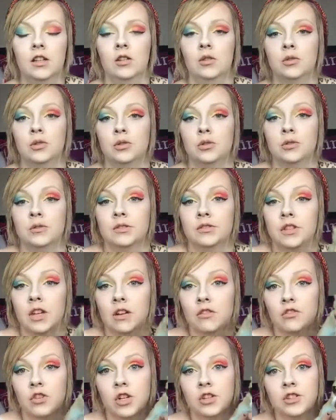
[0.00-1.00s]
Also, if
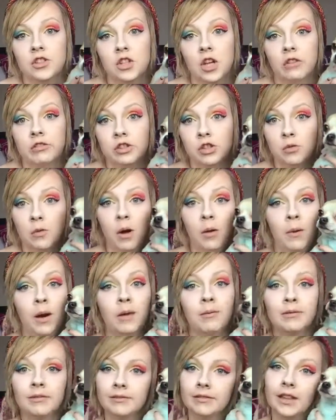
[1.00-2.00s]
you have dreads and you have a
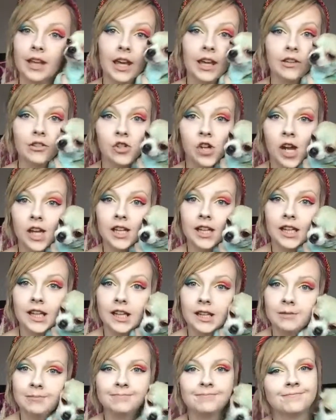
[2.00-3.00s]
chihuahua, he'll try and
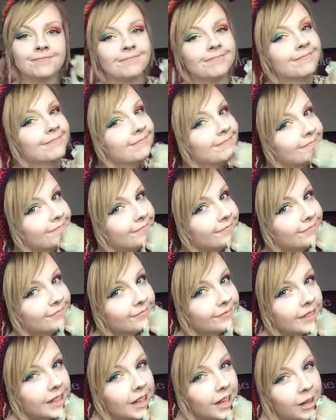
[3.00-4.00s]
eat them.
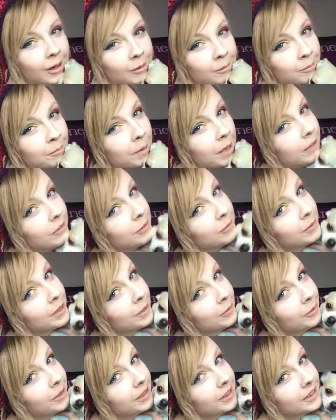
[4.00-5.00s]
Yeah, buy from
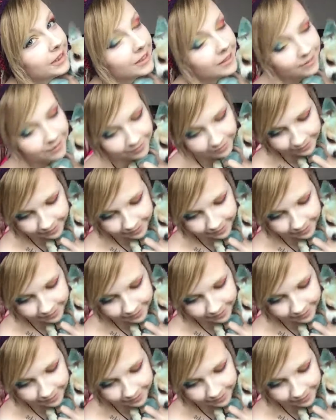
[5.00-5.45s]
that ones.